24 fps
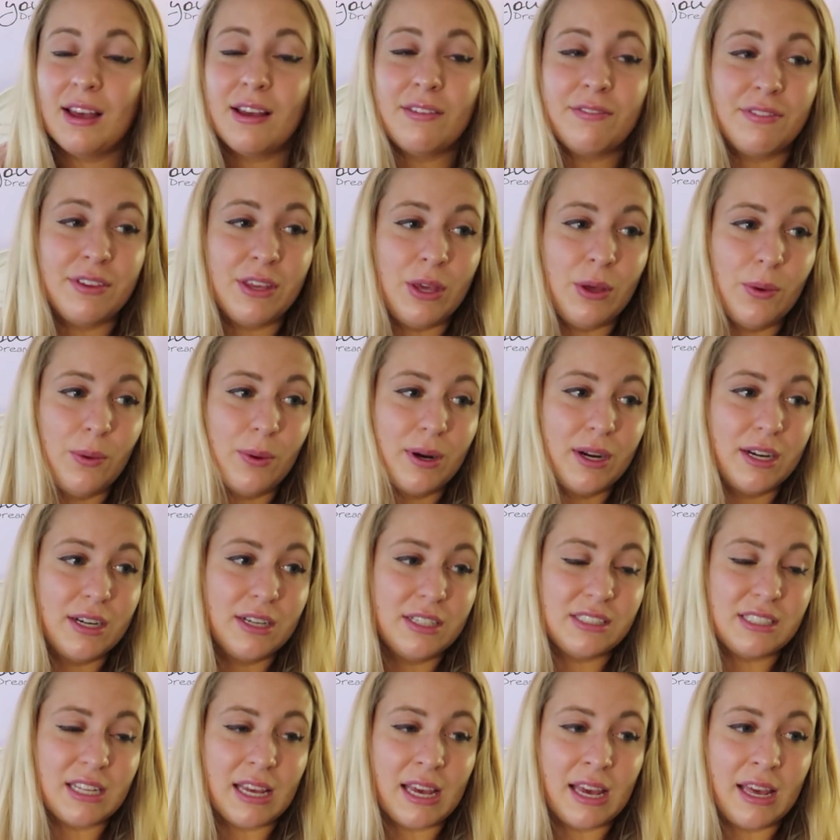of
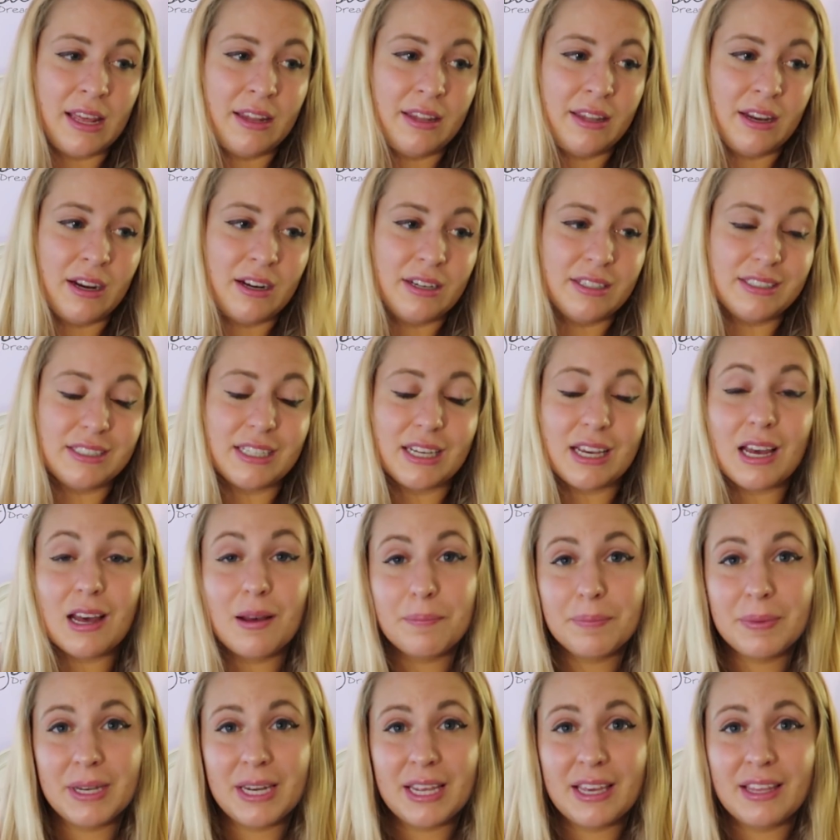viewers and there is a
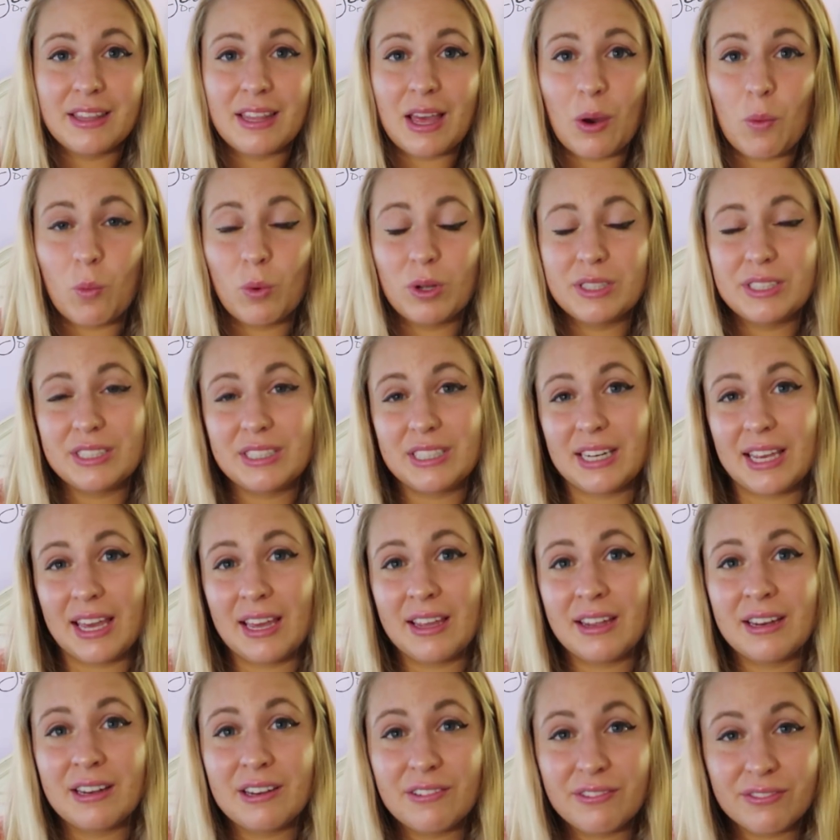company that wants to
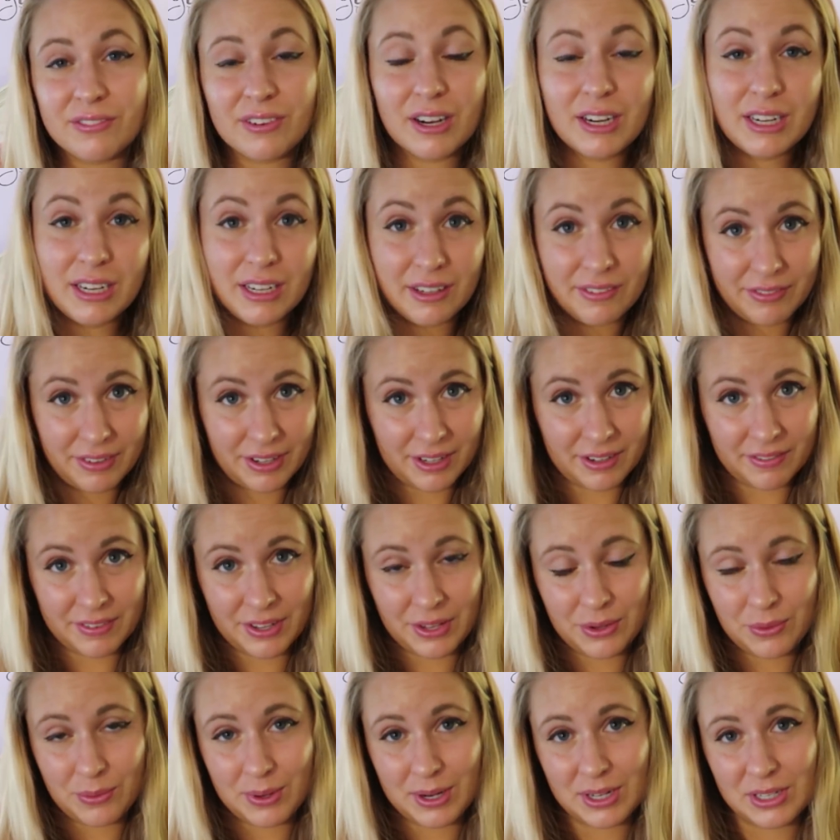get in front of your
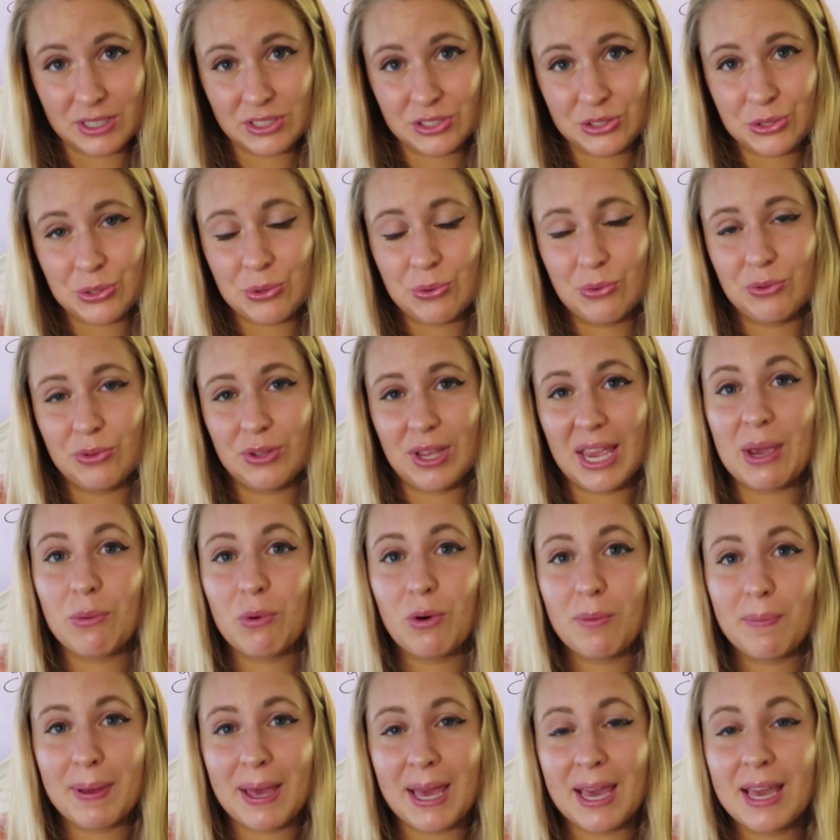viewers, so they
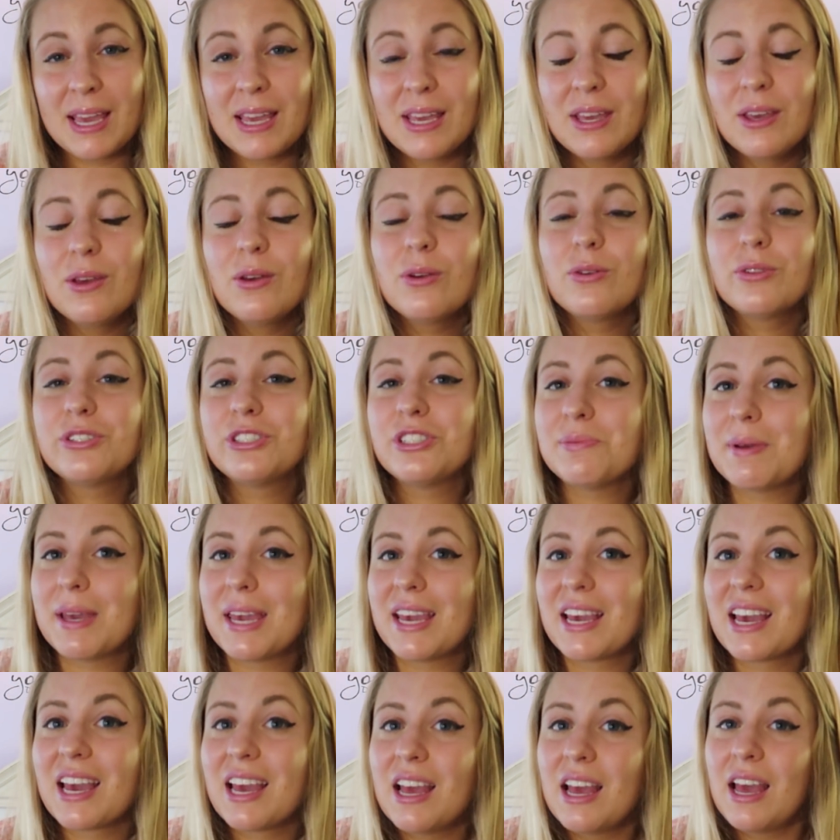will pay you to
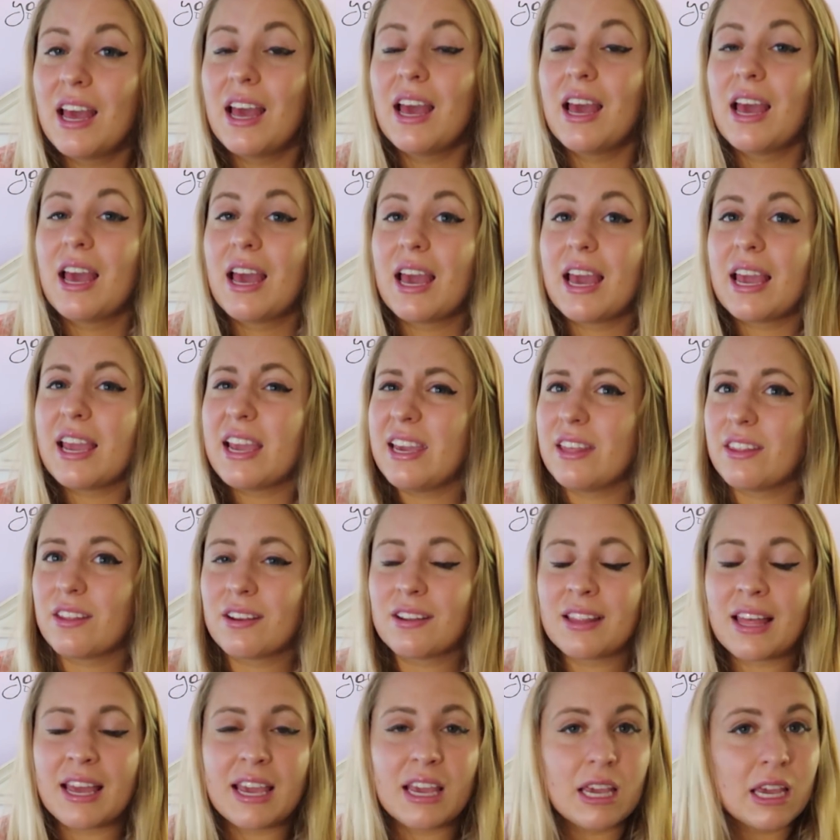make
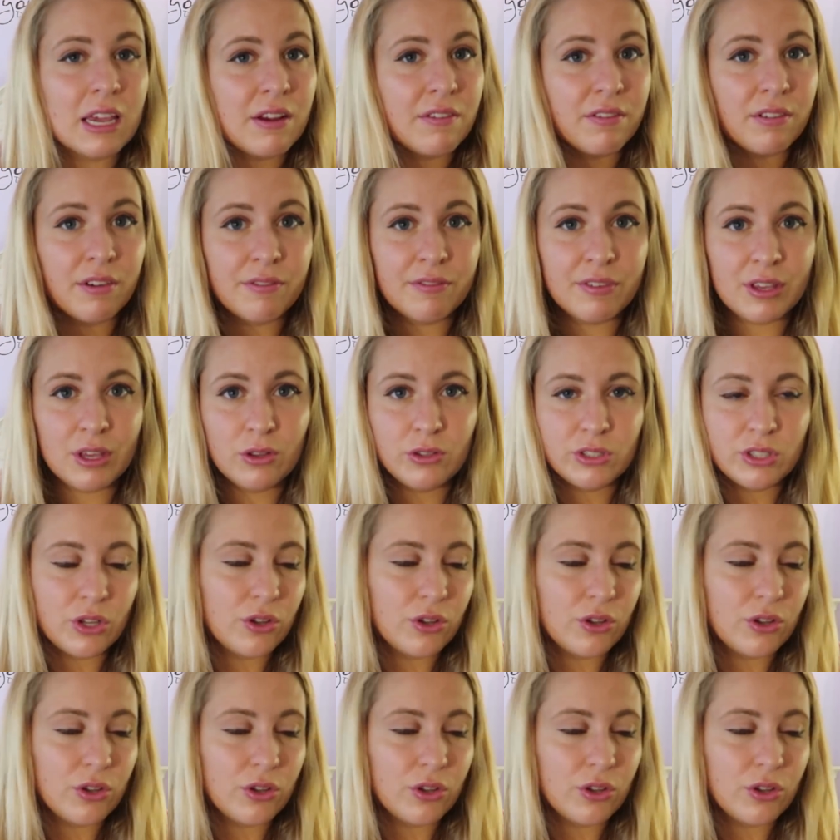either like a review.